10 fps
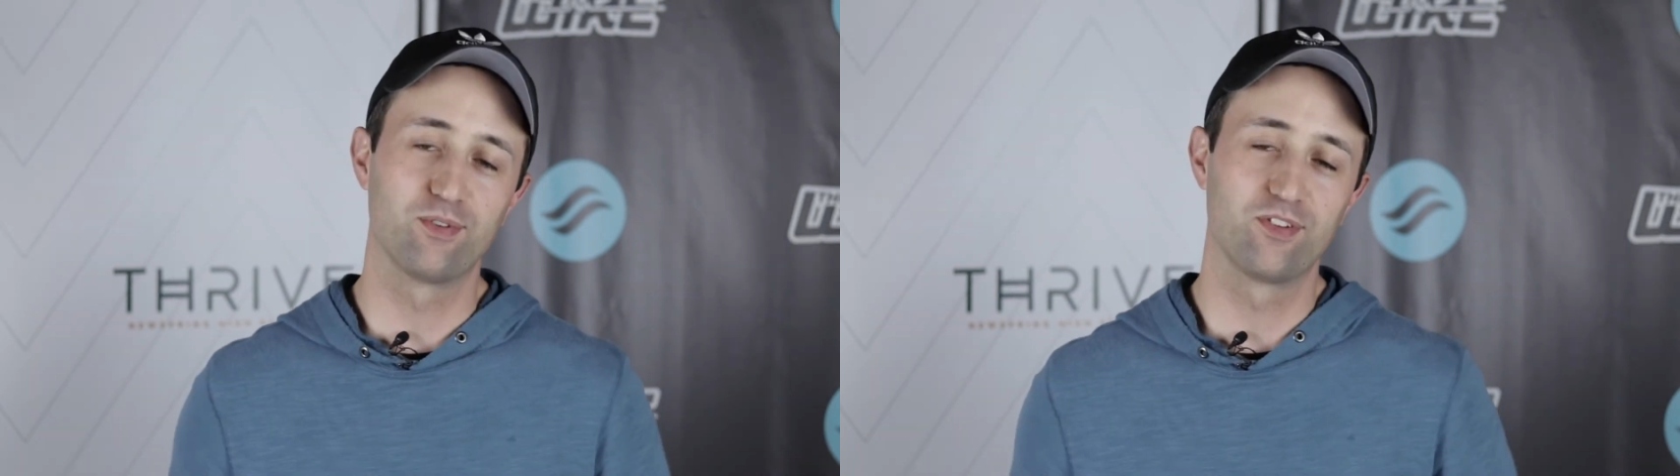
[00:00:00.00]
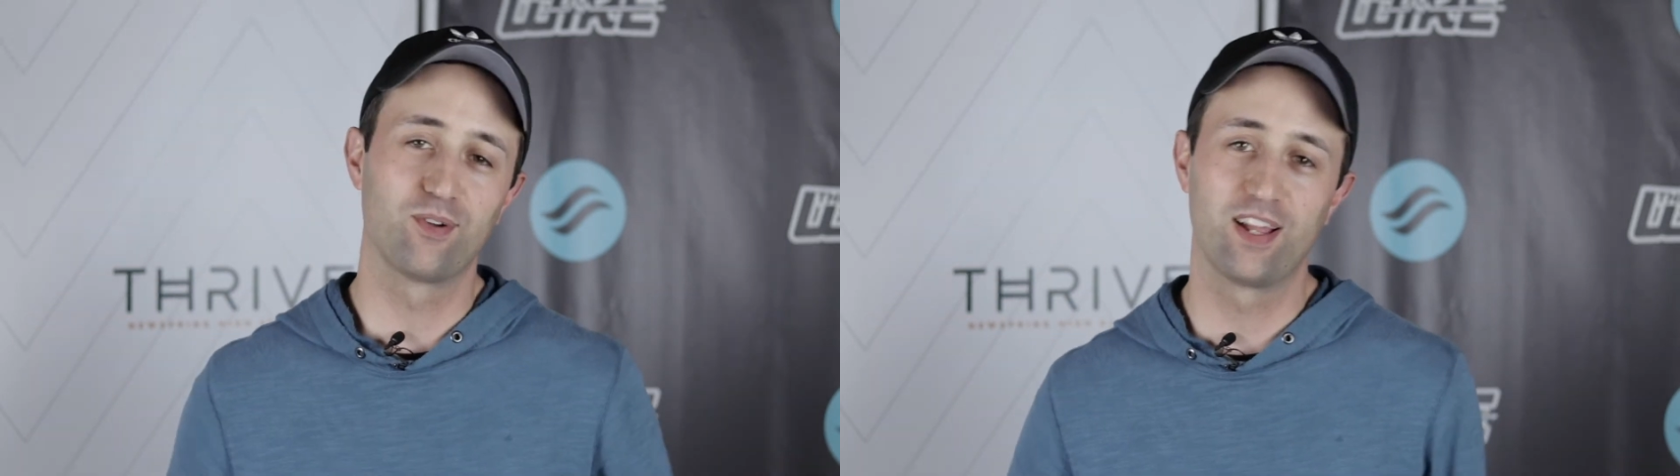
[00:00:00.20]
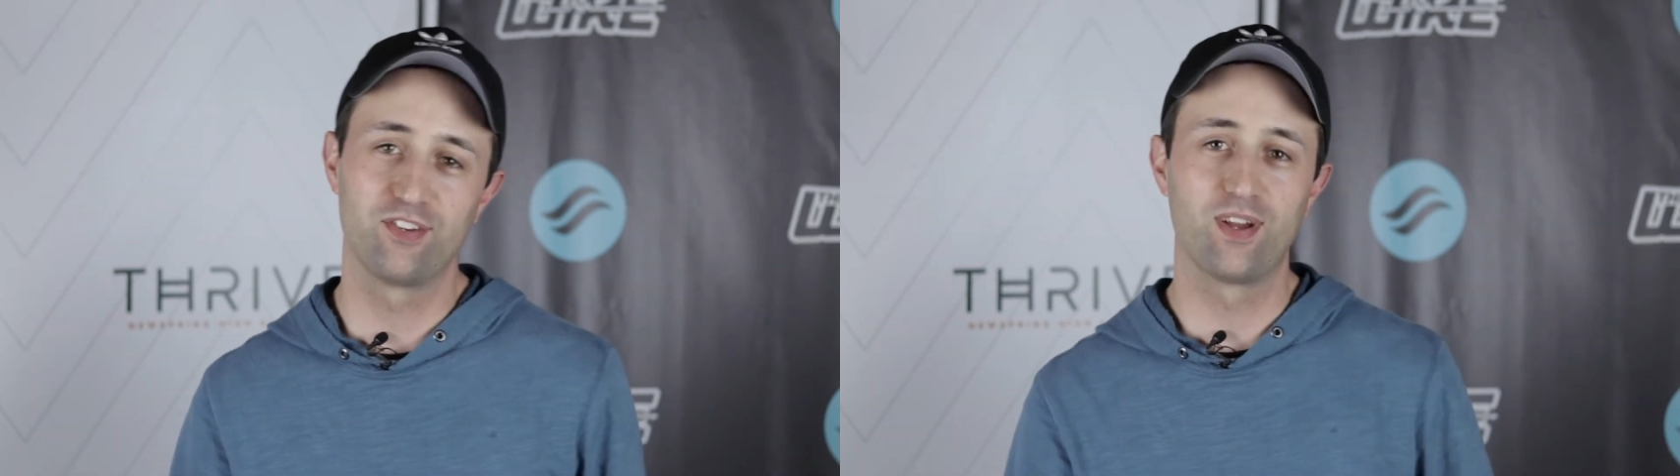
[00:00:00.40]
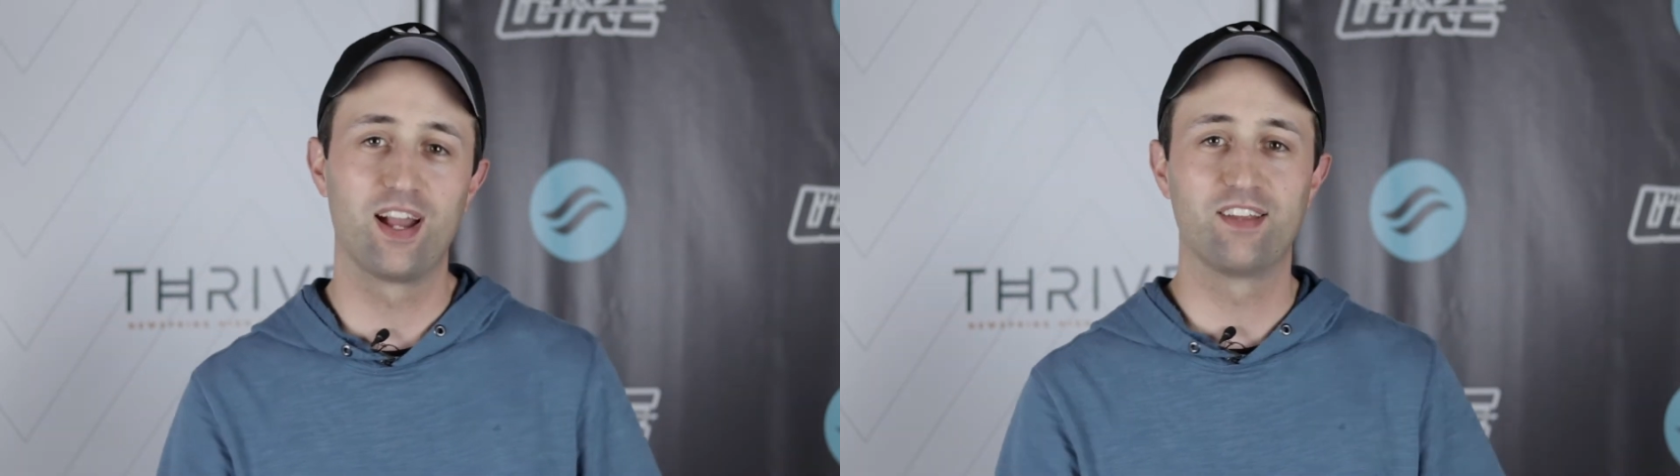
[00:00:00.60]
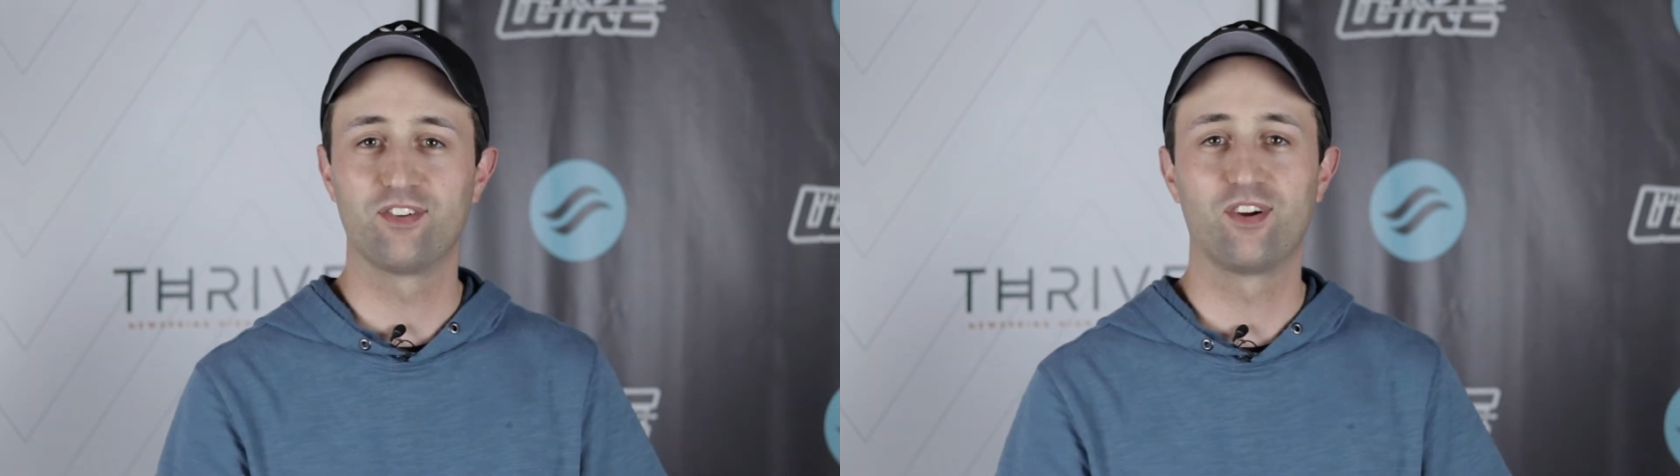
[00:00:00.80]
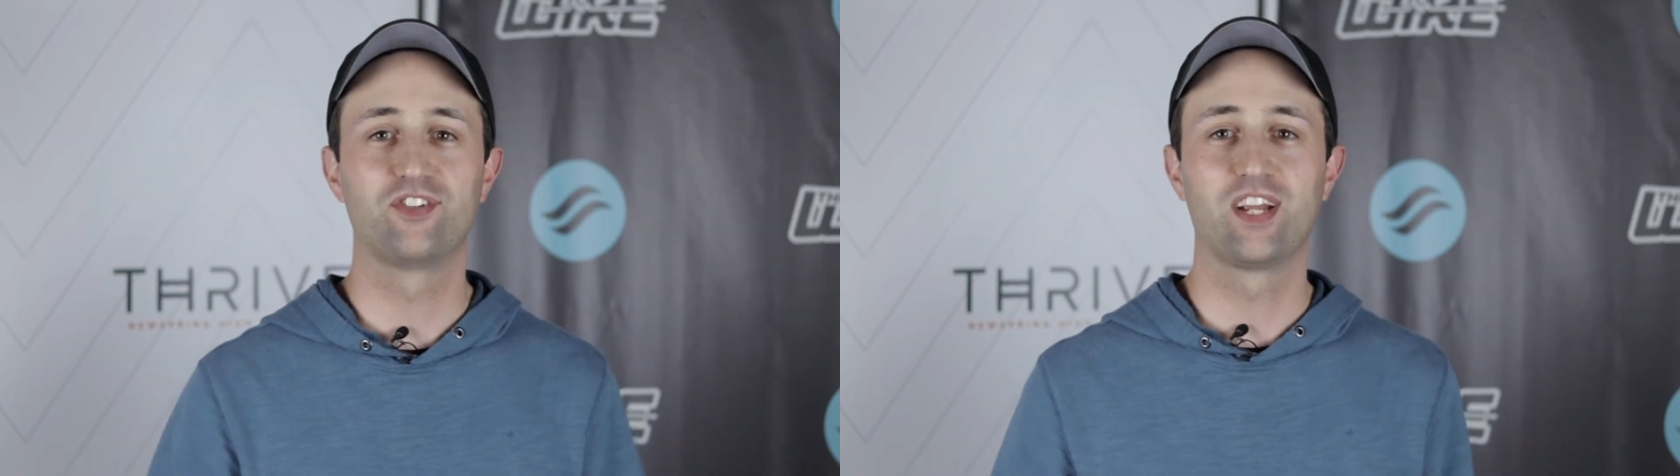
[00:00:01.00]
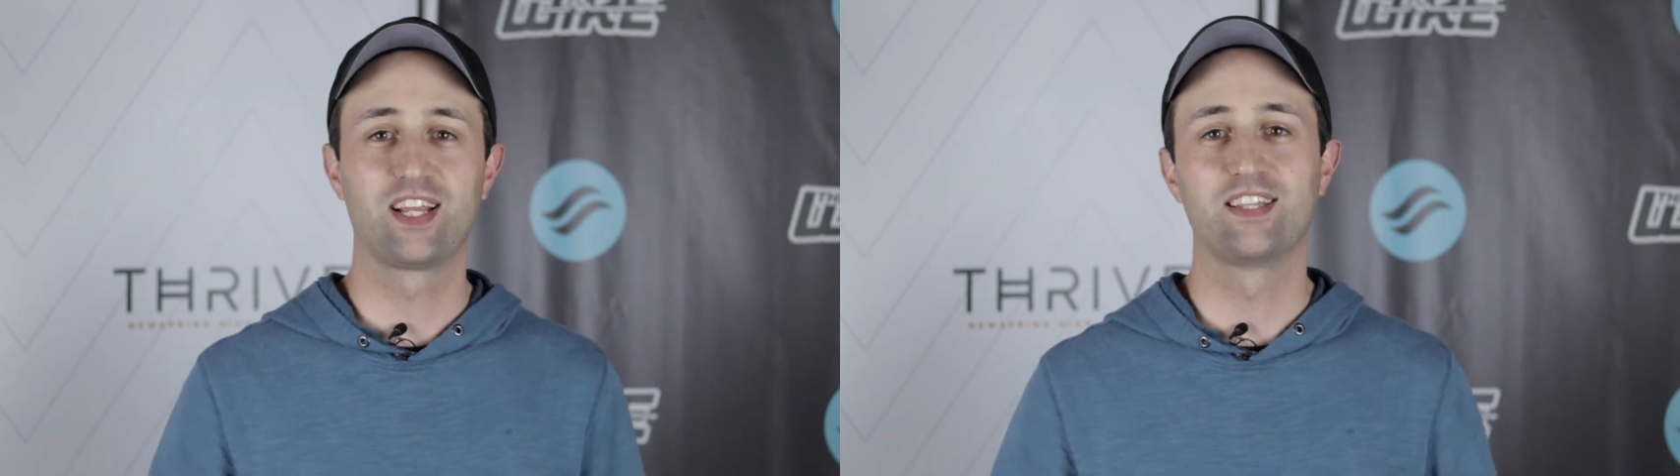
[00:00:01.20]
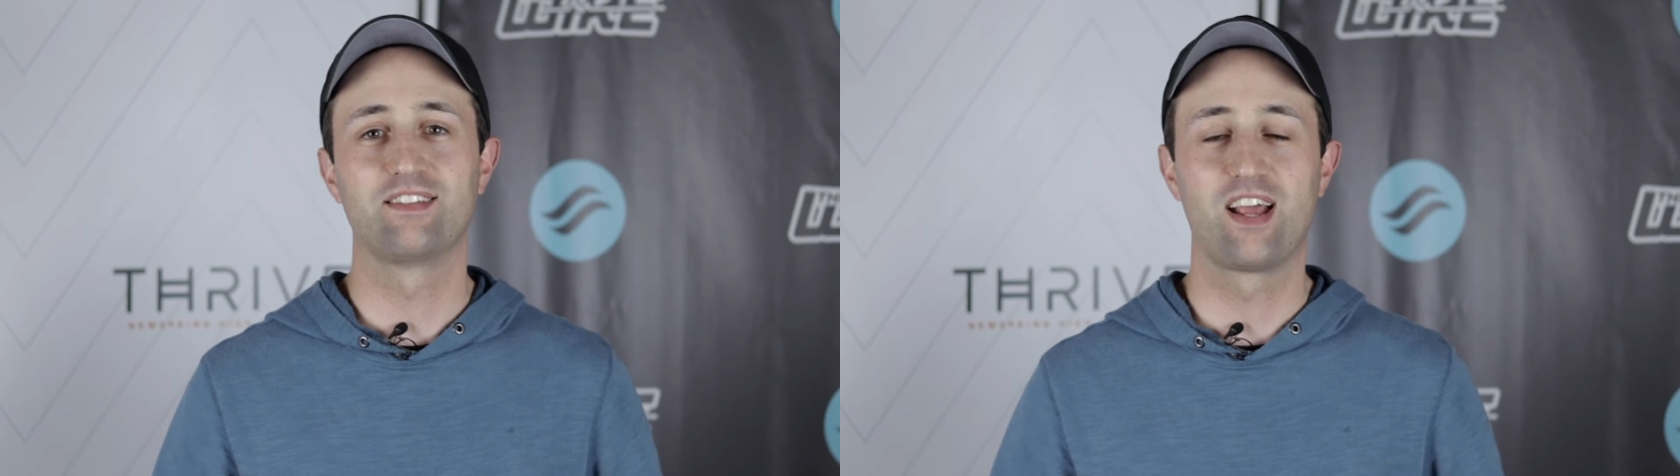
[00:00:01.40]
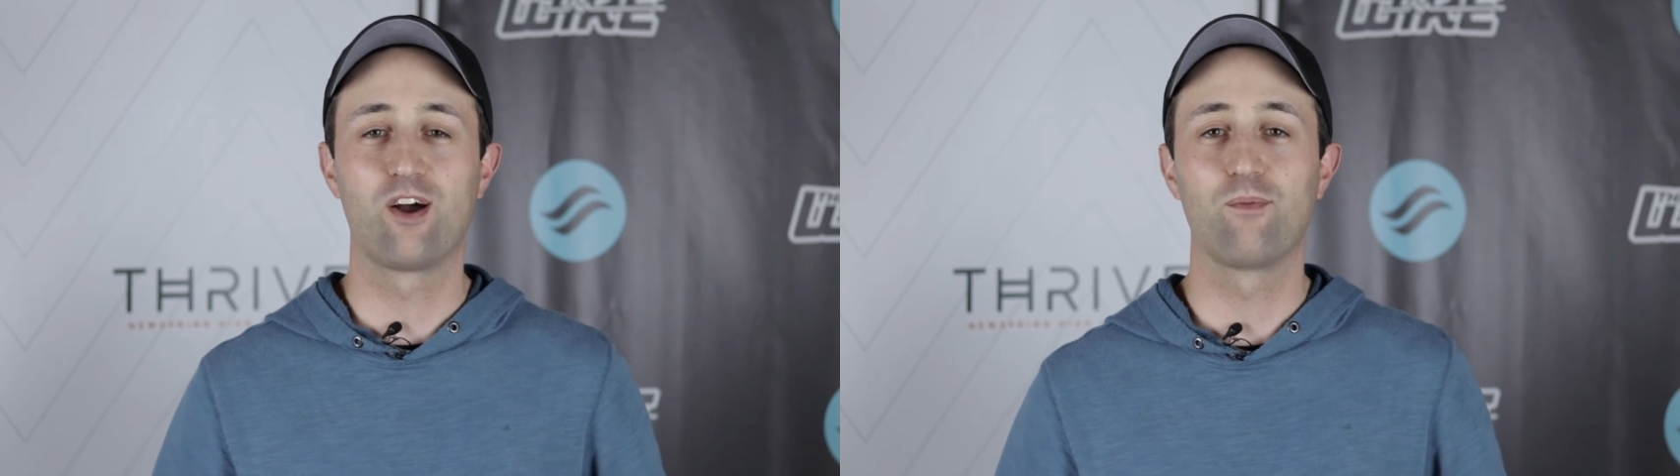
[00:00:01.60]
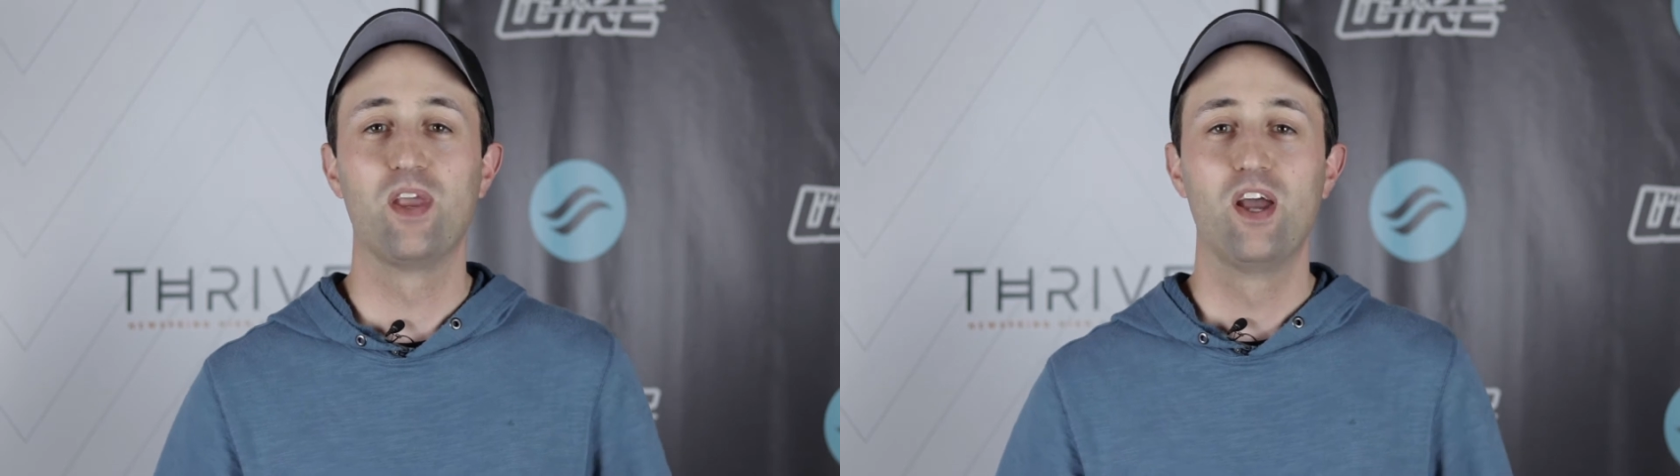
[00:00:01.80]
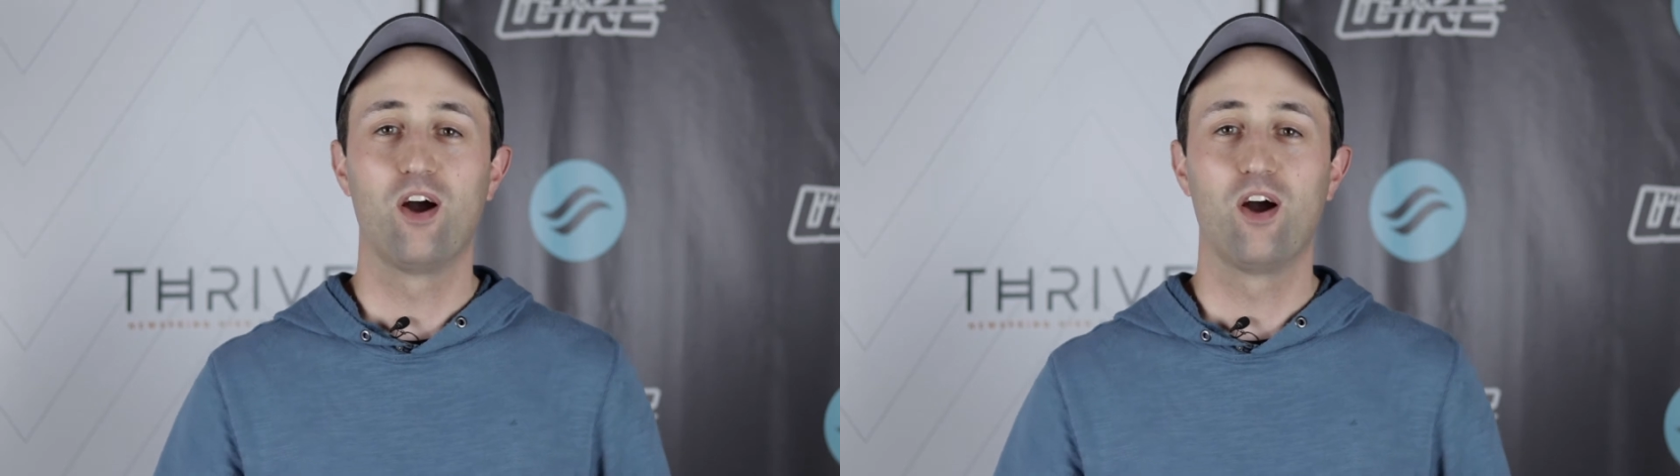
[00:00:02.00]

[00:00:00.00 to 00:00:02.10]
We're so glad you guys are checking this out.